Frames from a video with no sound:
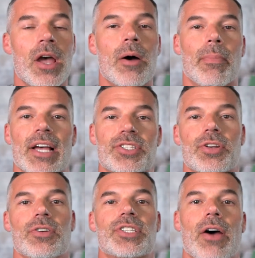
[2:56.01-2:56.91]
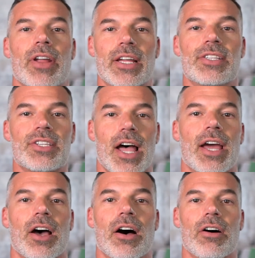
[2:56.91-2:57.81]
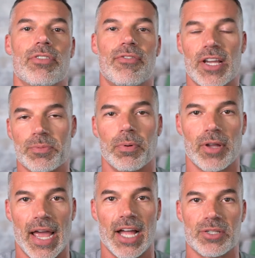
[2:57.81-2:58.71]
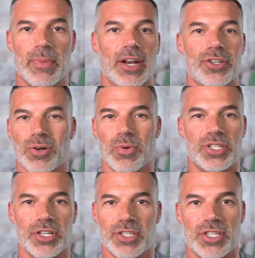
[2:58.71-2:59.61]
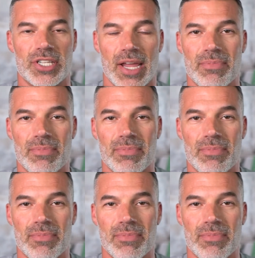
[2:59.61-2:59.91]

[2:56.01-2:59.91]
But as it turns out, inside of the Facebook Ads Manager, which is the same